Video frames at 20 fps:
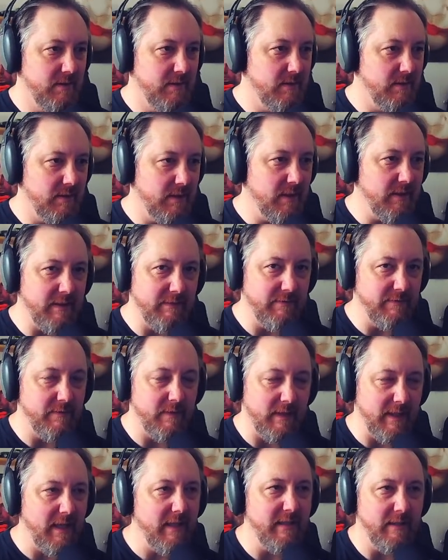I don't give a
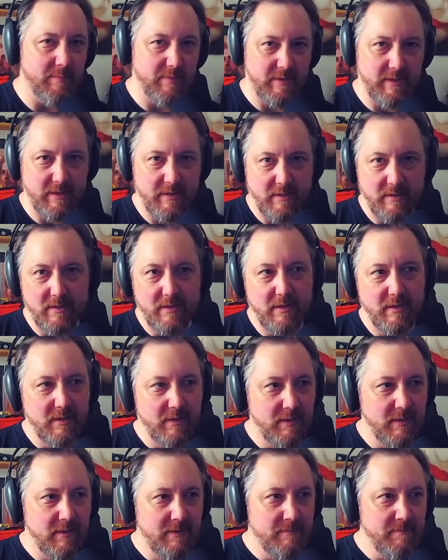fuck how you play.
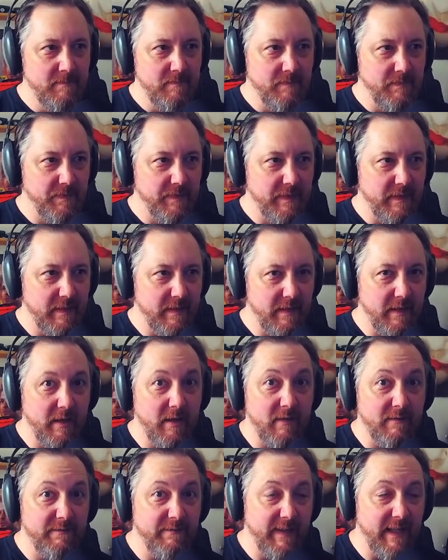They
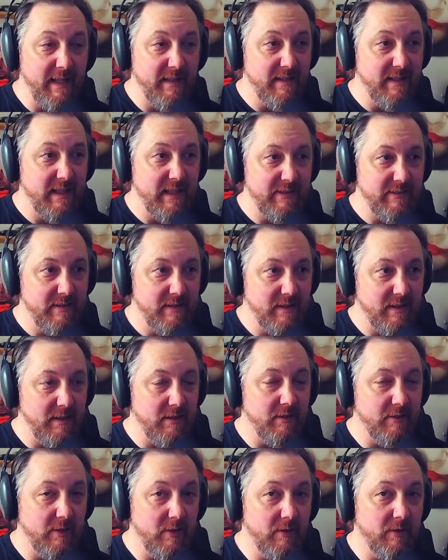are fantastic. And
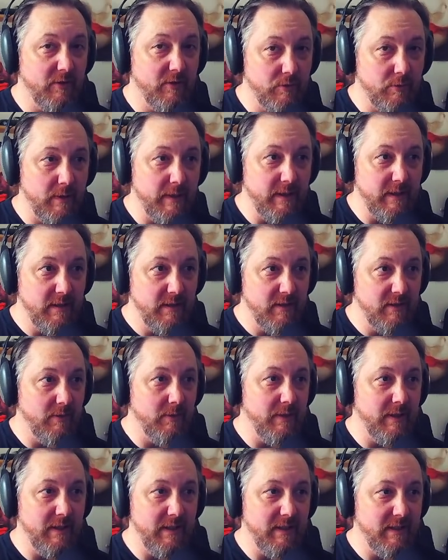her tone is great.
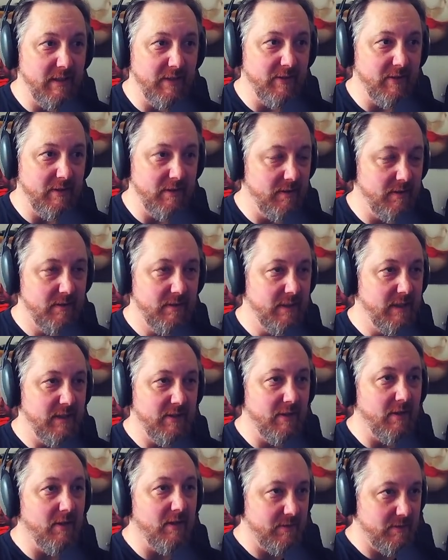So it's
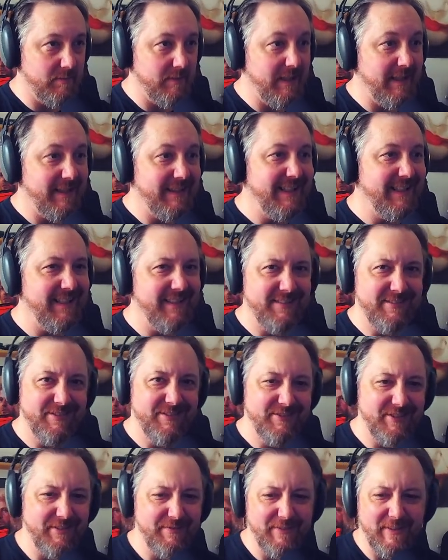awesome. And then
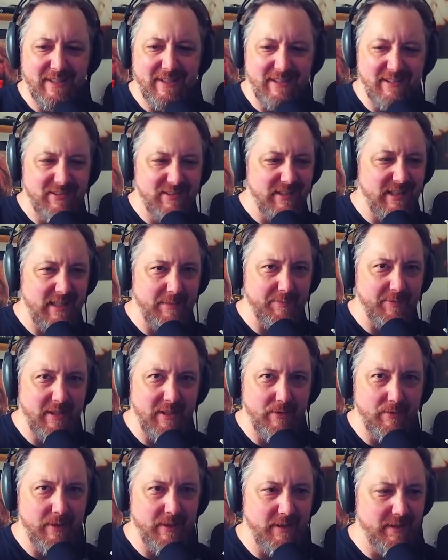she fucking slaps
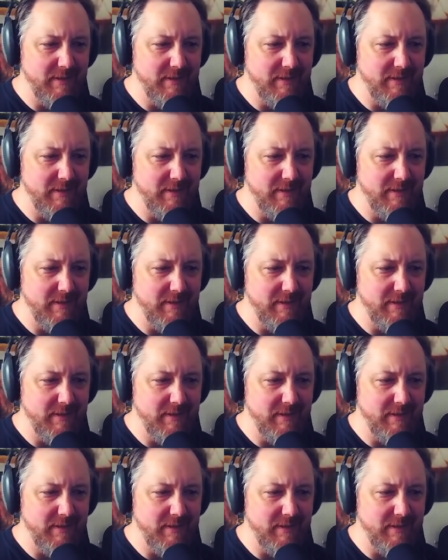anyway.